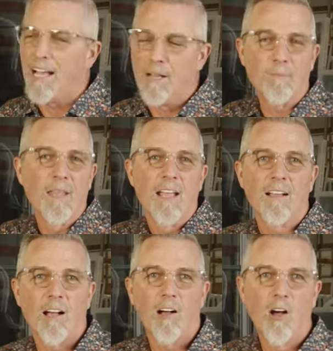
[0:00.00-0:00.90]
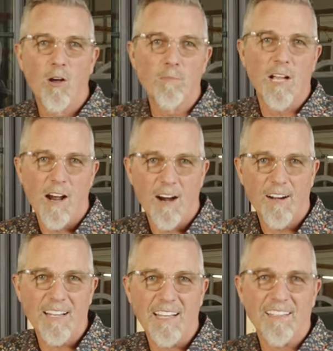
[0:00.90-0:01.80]
Um, Home
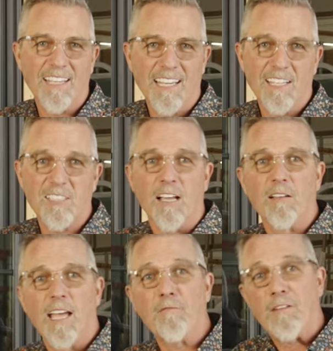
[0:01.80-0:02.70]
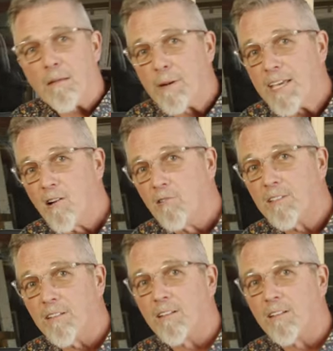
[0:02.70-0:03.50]
Guard is a family owned